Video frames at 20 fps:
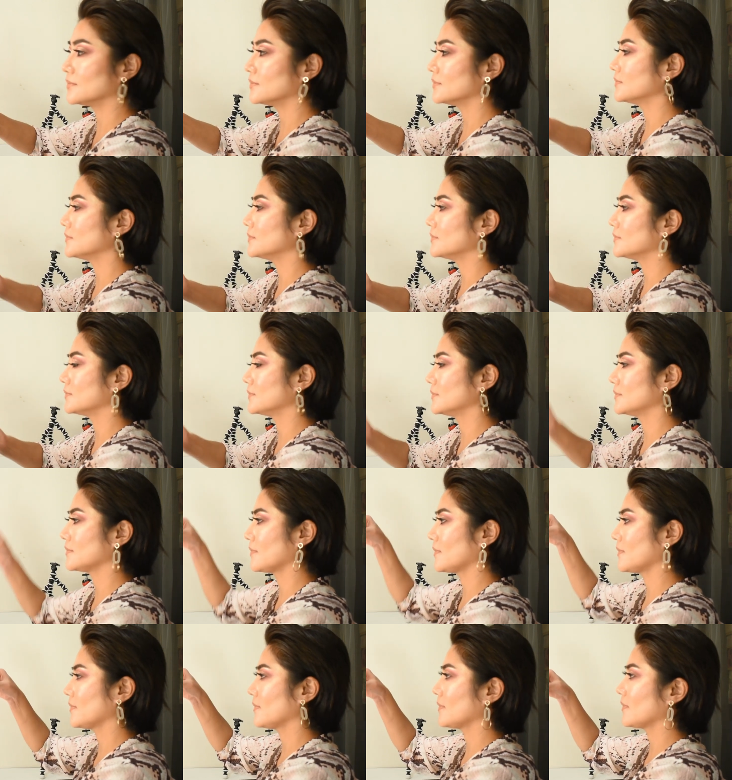
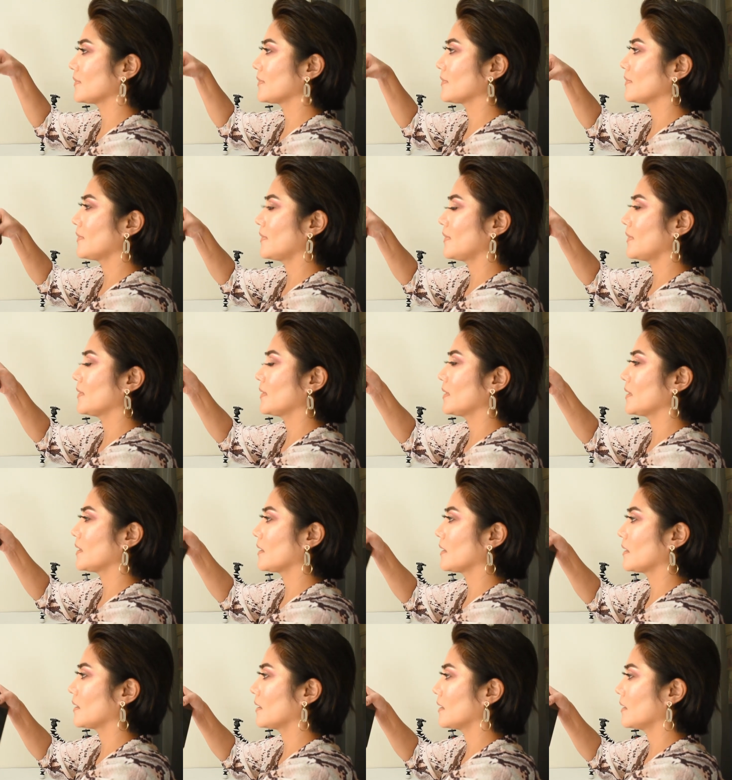
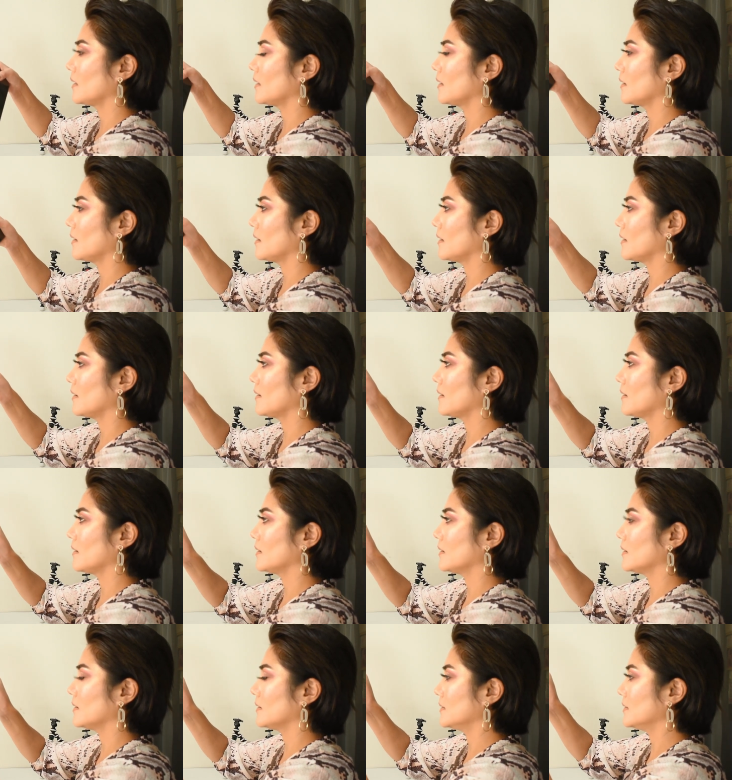
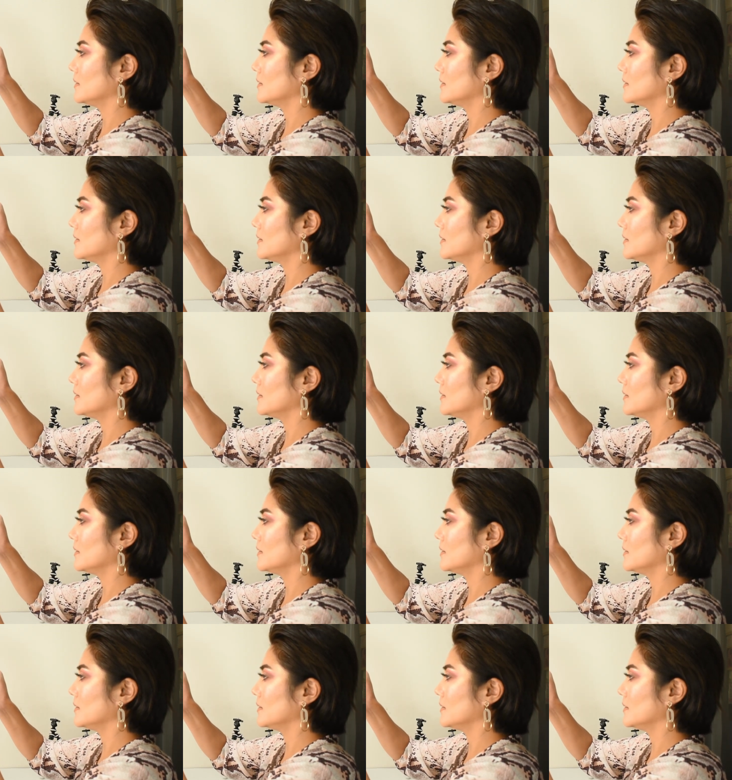[no speech]